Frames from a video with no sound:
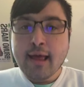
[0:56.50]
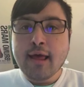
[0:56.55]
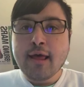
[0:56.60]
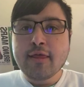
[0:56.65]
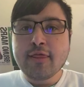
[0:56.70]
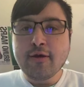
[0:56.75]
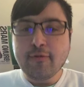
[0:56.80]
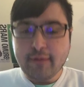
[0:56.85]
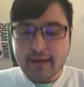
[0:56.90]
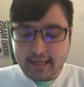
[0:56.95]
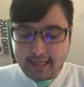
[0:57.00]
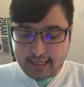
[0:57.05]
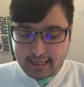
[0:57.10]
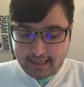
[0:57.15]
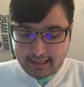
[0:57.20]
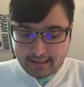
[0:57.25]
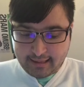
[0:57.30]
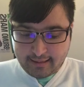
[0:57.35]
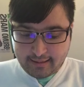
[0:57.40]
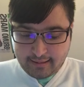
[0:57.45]
The
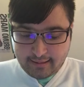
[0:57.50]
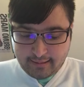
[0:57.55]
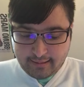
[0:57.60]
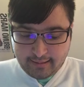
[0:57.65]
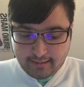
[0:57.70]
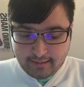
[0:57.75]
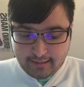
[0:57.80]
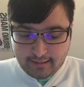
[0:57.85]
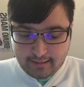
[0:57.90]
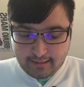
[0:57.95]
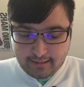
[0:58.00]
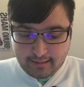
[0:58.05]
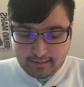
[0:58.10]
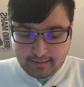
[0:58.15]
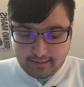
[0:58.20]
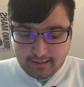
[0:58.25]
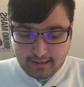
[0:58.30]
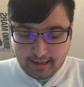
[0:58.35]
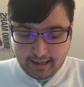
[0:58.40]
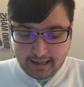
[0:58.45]
Weeknd
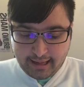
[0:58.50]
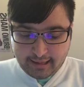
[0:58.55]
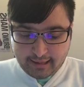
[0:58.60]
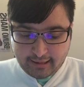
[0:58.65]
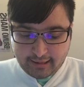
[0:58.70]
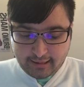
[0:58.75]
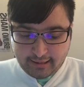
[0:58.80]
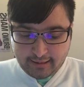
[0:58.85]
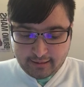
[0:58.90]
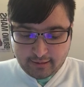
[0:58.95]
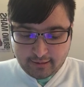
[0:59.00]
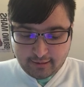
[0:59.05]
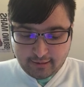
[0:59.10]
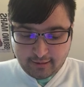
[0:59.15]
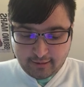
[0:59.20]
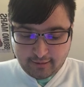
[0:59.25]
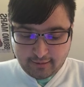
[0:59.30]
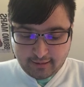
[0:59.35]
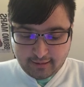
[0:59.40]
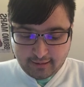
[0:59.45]
has
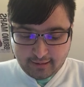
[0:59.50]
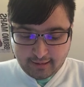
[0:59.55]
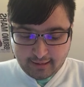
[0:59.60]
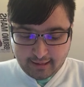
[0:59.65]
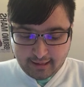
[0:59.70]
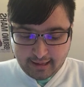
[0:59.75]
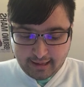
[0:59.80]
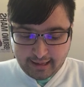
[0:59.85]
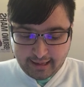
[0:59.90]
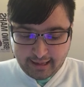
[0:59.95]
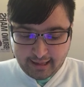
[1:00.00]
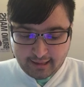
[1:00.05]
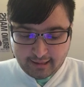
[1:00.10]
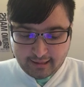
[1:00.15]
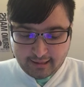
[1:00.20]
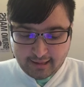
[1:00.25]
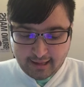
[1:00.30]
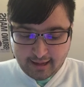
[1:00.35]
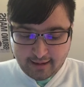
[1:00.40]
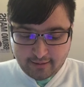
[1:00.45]
introduced a
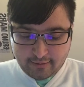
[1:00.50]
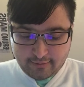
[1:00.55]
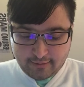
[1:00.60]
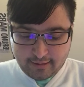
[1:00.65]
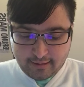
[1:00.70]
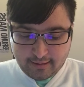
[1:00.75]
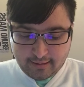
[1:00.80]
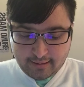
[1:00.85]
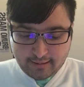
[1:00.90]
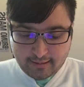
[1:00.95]
sound